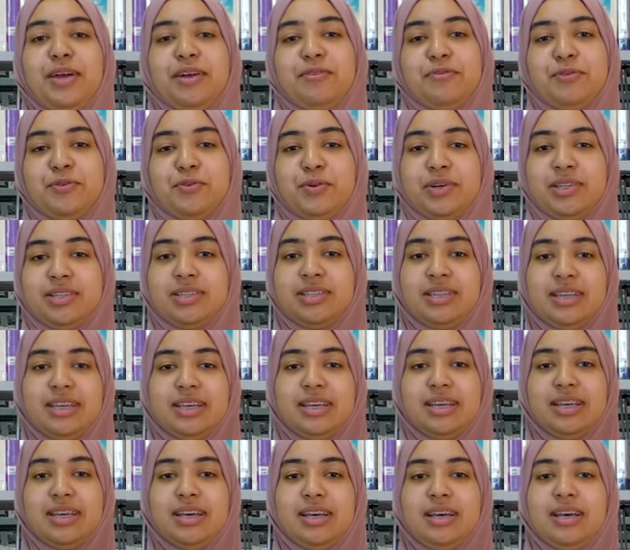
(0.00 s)
everyone.
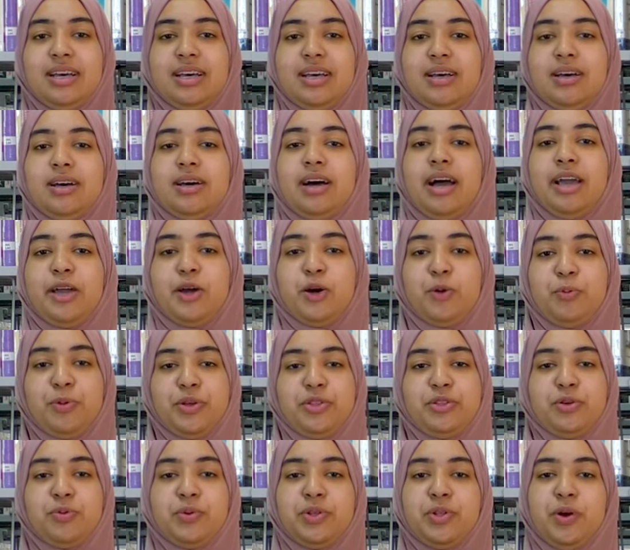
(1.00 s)
I hope
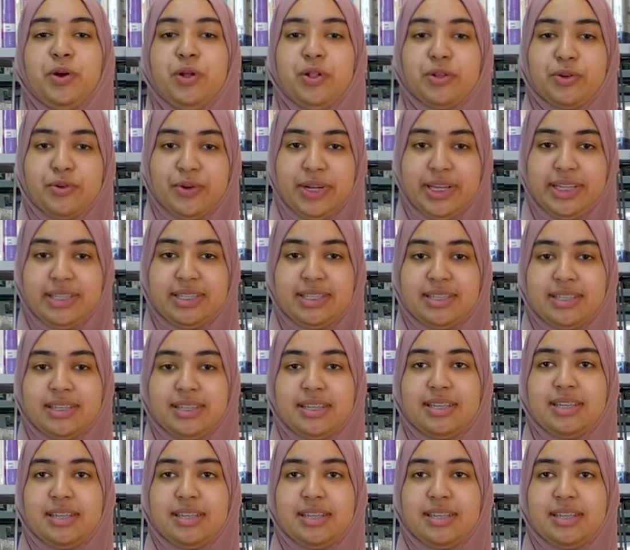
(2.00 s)
you're doing all great.